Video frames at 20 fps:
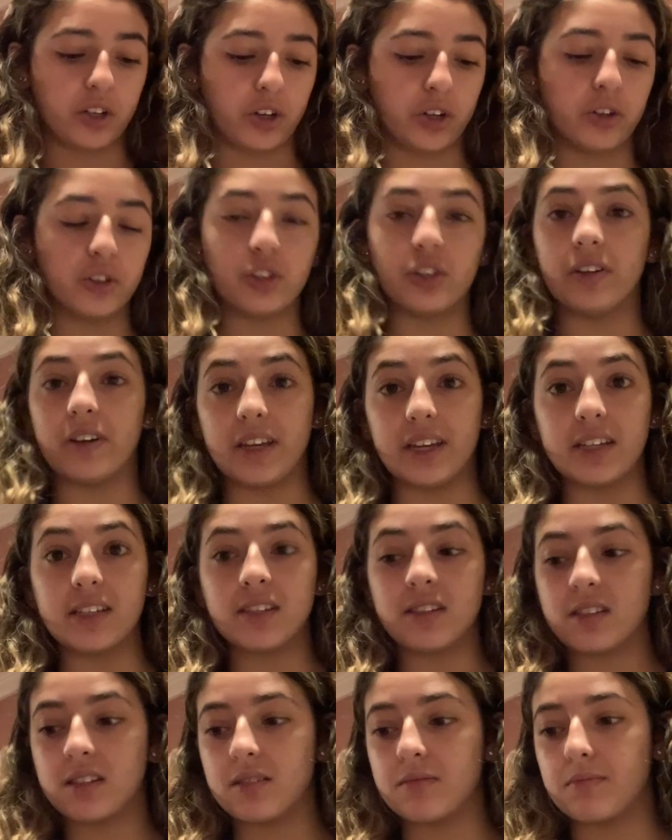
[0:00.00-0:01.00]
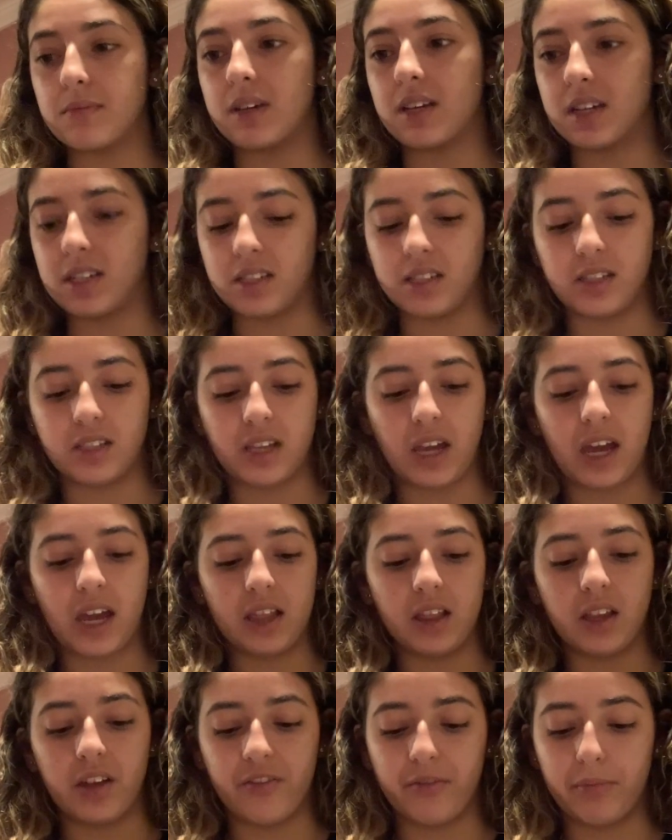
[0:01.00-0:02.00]
girl needs because I
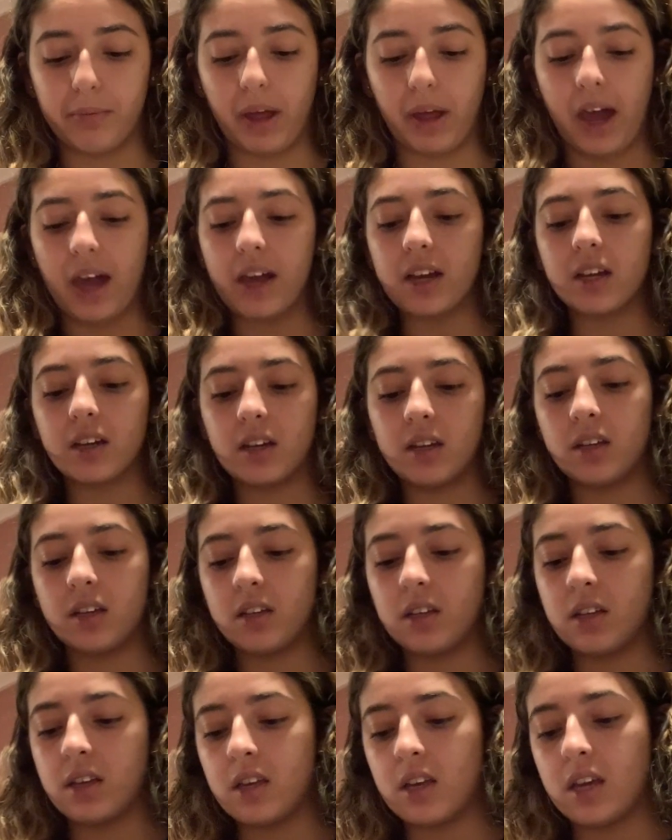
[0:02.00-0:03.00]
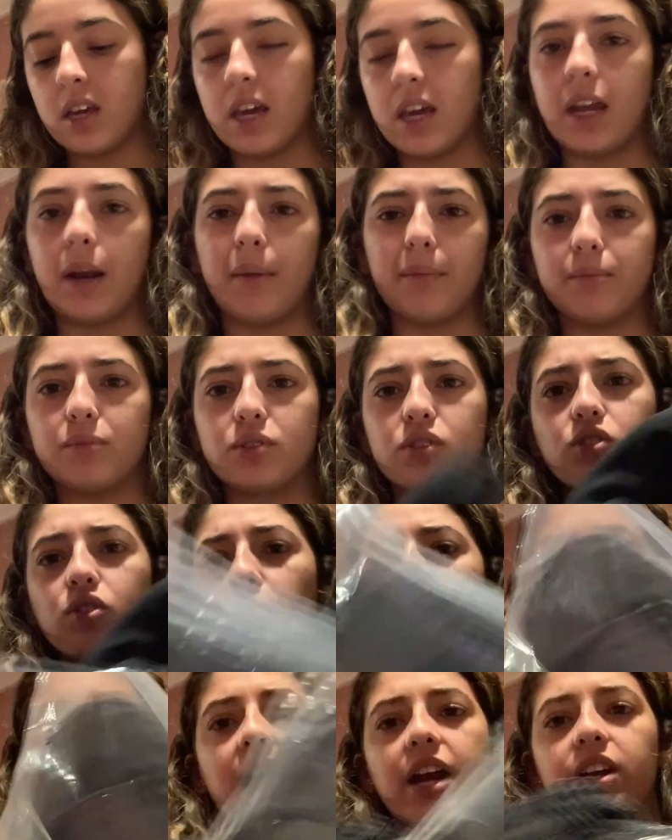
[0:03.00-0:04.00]
love black. And I'm
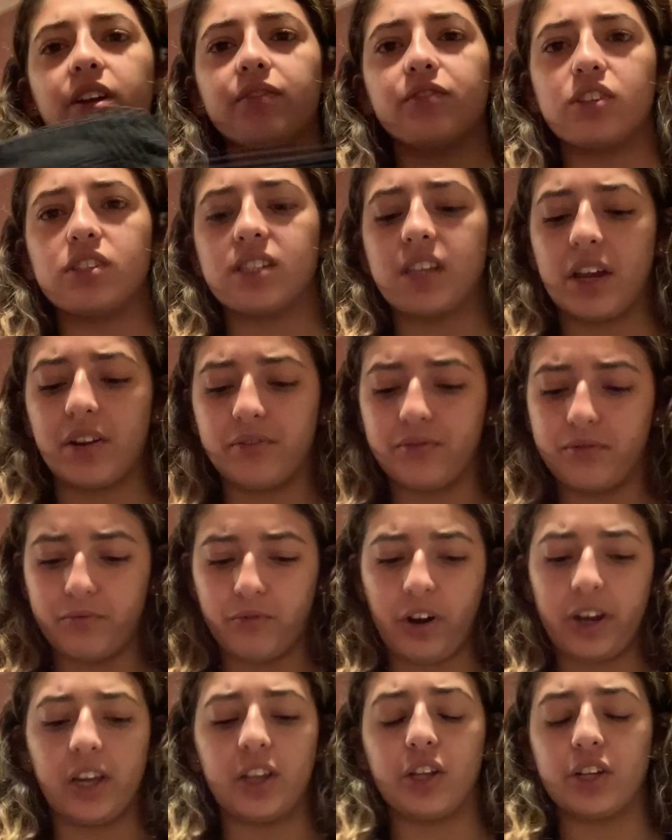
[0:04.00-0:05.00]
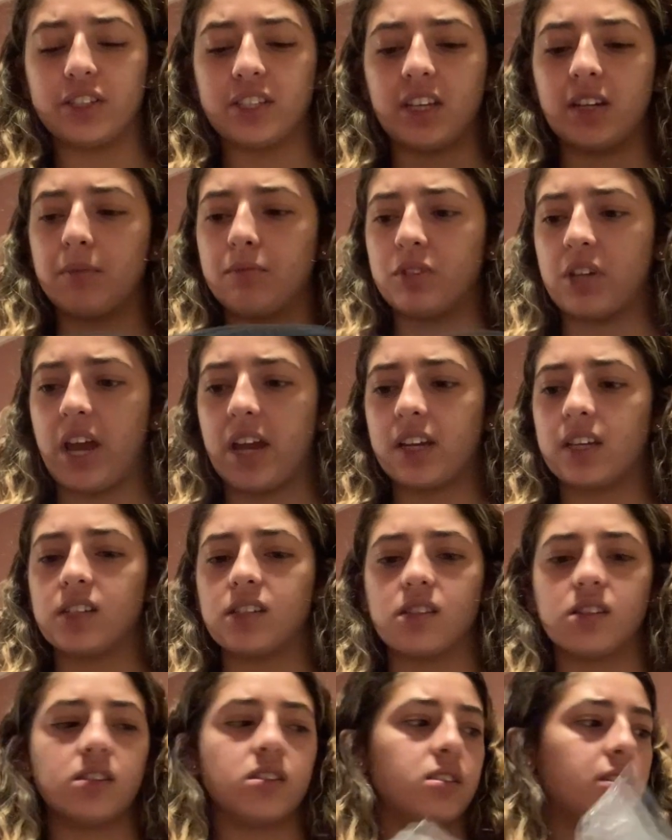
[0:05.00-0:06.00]
so tired of just like regular denim
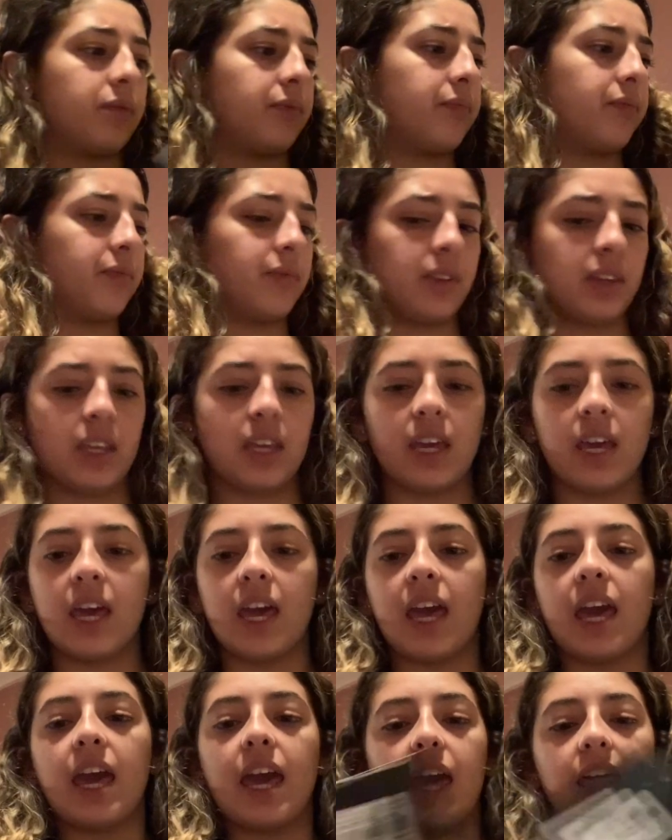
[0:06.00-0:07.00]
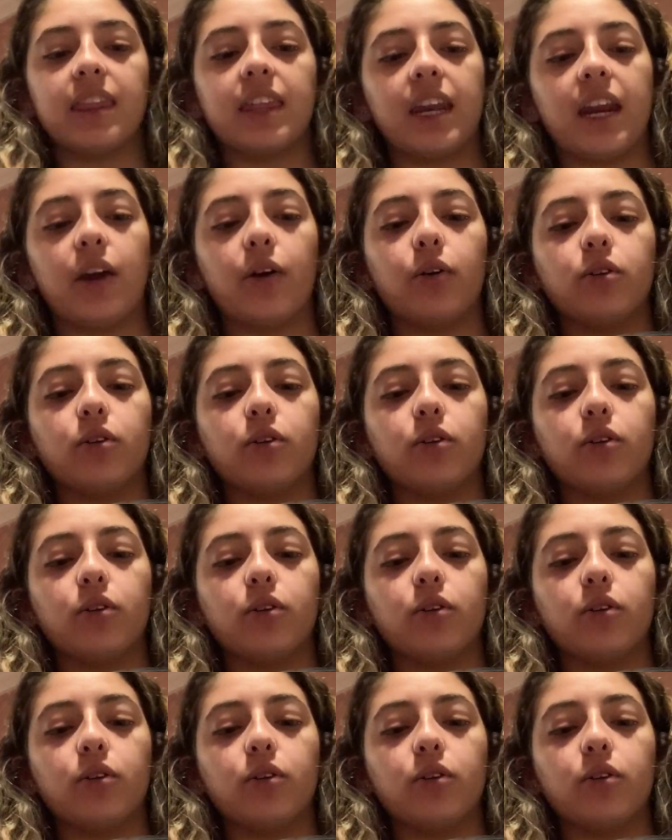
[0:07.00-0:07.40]
jackets. And then I